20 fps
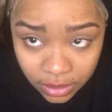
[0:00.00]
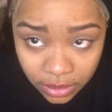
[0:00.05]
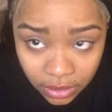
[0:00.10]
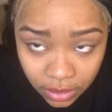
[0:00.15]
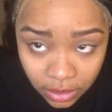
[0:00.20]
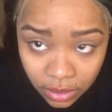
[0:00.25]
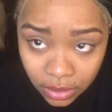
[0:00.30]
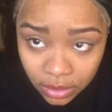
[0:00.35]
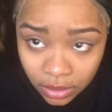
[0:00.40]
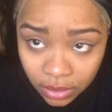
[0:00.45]

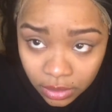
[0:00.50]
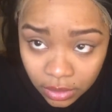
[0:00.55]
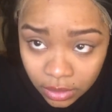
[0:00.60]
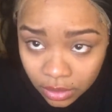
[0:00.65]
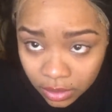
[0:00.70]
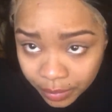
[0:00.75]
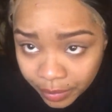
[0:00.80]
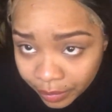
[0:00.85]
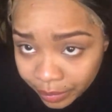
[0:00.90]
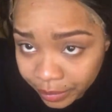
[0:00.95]
prefer to
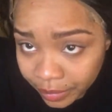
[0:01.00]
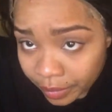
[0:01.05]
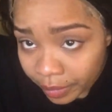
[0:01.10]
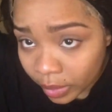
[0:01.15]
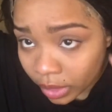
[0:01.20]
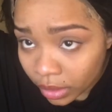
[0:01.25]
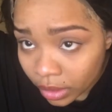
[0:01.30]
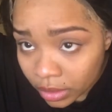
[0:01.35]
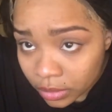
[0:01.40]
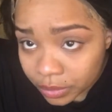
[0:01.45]
have to
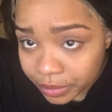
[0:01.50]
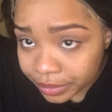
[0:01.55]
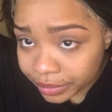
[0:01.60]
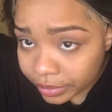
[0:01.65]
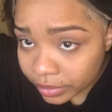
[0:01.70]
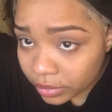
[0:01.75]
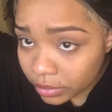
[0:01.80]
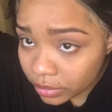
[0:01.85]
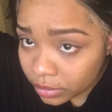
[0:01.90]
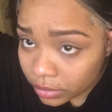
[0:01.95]
add on
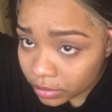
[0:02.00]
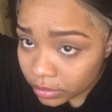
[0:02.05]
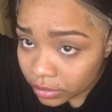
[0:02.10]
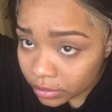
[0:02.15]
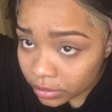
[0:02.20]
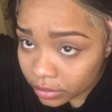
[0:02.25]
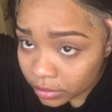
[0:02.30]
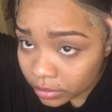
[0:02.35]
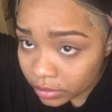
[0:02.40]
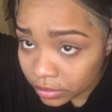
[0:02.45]
glue to
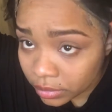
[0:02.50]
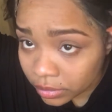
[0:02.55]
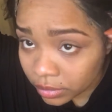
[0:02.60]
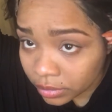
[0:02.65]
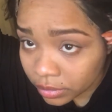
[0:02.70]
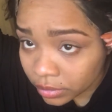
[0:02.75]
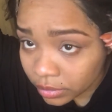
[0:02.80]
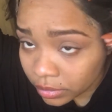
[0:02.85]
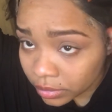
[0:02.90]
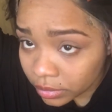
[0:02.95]
parts of the
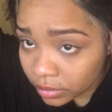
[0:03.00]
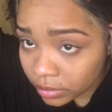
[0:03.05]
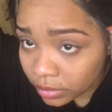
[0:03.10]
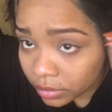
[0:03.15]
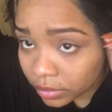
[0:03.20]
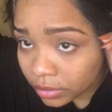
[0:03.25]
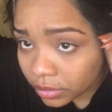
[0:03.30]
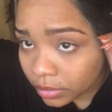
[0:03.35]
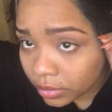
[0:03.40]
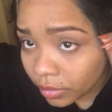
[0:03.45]
wig that are
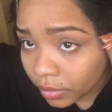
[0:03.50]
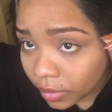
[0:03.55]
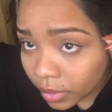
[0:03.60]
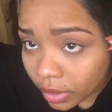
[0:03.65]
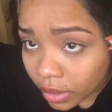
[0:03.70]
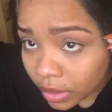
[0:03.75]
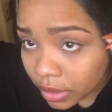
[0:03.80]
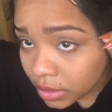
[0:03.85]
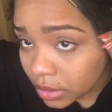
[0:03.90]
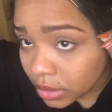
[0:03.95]
sticking up
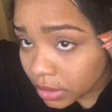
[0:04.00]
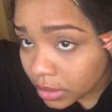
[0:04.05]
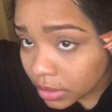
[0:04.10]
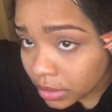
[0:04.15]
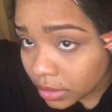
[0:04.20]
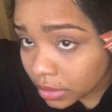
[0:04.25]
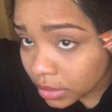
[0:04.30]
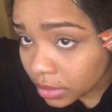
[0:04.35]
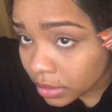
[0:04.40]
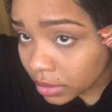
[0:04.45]

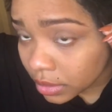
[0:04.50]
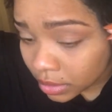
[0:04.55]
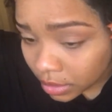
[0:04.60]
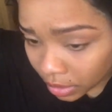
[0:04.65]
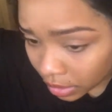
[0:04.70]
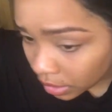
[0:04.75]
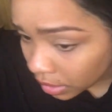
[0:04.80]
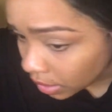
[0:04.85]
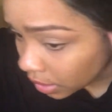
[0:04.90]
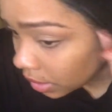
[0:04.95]
than
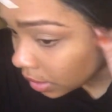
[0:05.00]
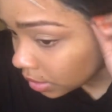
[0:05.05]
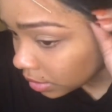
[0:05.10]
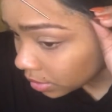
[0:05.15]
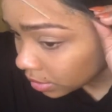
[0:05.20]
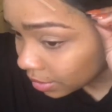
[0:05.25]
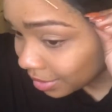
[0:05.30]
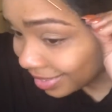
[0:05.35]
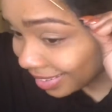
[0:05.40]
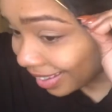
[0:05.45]
having to
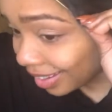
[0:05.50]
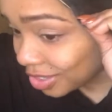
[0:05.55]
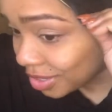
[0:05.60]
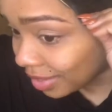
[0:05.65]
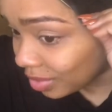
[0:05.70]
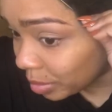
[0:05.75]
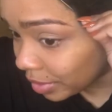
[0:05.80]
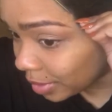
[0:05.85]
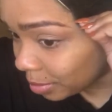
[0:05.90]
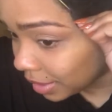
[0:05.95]
take off the
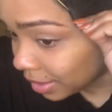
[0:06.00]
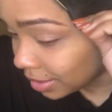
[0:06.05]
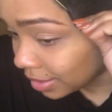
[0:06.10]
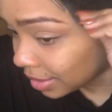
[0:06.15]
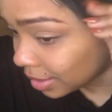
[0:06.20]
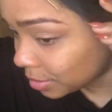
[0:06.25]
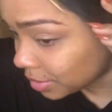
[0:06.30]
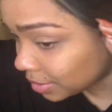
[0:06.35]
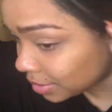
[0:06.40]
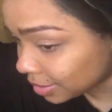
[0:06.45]
glue
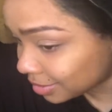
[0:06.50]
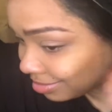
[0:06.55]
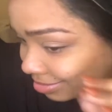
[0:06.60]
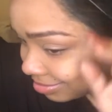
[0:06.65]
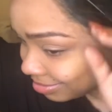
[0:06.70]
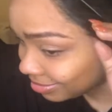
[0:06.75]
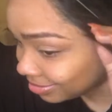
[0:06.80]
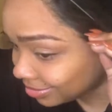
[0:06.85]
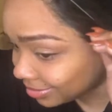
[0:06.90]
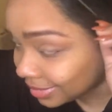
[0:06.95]
because it is
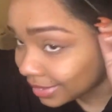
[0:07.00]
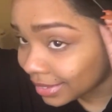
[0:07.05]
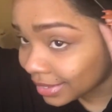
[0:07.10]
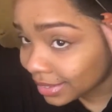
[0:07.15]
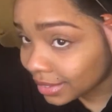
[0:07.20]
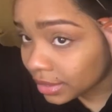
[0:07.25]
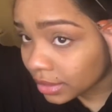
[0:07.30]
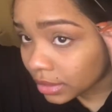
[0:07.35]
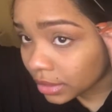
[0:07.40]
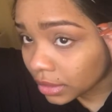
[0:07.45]
just
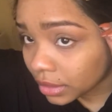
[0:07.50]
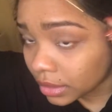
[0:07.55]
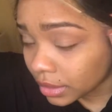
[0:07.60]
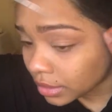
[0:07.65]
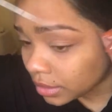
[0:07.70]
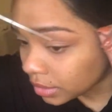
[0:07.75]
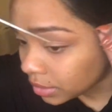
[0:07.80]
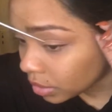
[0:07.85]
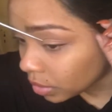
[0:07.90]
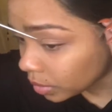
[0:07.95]

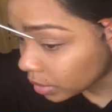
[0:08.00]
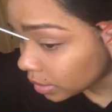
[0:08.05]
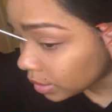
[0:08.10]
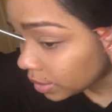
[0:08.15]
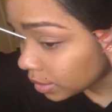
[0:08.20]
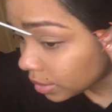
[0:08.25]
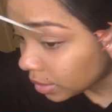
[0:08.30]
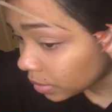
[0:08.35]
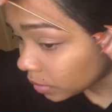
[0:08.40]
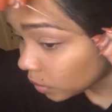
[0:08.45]
like
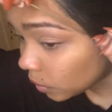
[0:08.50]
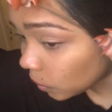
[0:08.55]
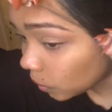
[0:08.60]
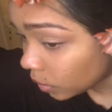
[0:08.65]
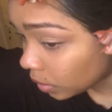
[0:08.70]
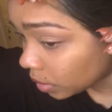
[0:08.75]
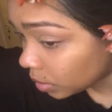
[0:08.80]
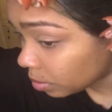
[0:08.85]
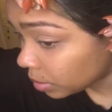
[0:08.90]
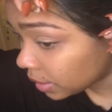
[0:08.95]
struggle city
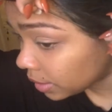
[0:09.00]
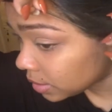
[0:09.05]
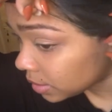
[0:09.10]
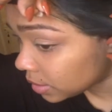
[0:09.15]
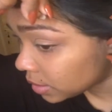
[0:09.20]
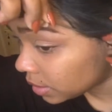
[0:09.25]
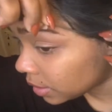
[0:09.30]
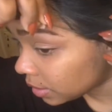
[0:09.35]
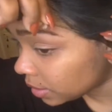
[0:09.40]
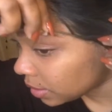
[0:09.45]
for me.
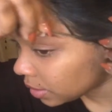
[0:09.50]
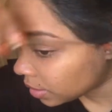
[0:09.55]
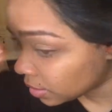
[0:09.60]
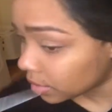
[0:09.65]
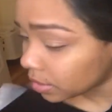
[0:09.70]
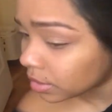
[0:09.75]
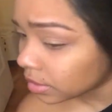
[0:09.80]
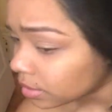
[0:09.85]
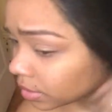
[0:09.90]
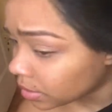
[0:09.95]

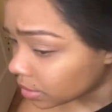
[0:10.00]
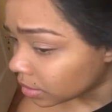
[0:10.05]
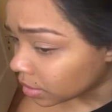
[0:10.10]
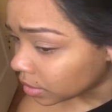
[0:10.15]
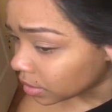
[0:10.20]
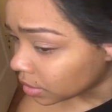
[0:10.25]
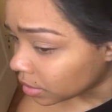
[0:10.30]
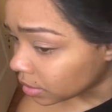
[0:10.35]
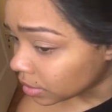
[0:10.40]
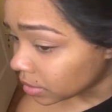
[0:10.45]
So here I
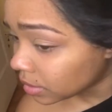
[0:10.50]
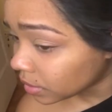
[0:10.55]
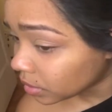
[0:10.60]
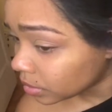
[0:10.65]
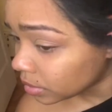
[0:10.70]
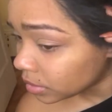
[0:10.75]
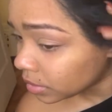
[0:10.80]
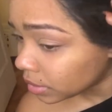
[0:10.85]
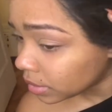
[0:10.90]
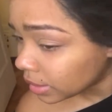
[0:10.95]
am
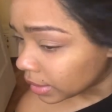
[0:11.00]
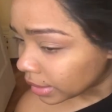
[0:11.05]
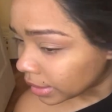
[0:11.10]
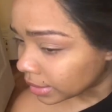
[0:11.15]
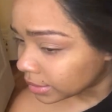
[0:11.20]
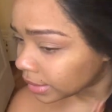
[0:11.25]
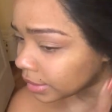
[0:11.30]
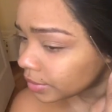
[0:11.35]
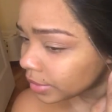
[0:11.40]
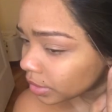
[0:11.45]
just
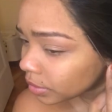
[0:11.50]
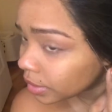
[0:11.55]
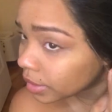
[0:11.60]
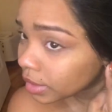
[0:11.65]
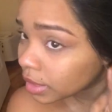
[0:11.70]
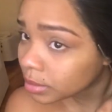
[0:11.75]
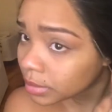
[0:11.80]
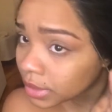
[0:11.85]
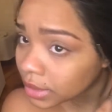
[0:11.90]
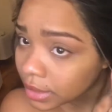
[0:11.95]
sticking it
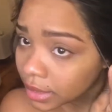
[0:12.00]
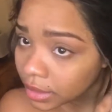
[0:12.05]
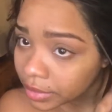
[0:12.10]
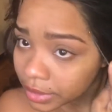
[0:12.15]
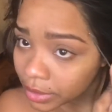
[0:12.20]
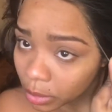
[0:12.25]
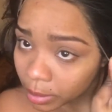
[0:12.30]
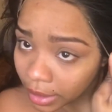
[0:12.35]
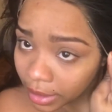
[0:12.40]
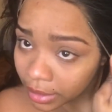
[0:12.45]
down, and you can